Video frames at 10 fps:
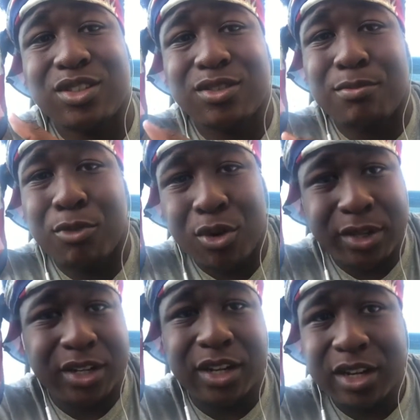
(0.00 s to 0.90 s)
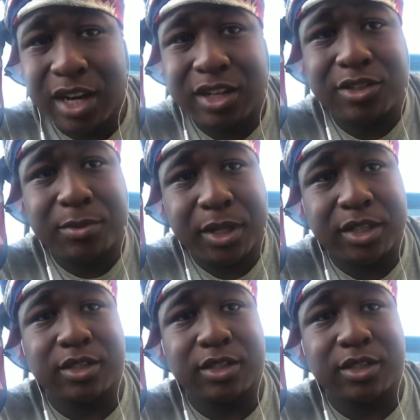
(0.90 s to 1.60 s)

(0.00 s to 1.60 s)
more than a doctor made.